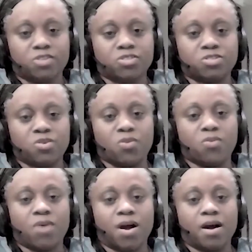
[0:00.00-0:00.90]

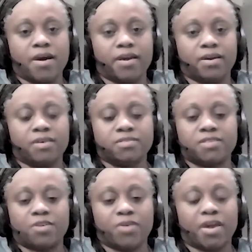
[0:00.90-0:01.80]
So I
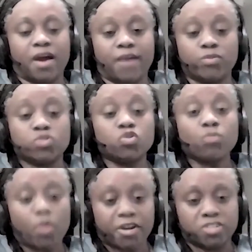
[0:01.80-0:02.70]
said, okay, I was doing
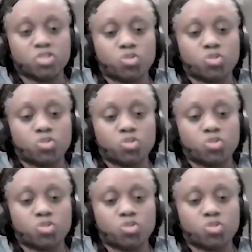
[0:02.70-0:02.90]
mortgages.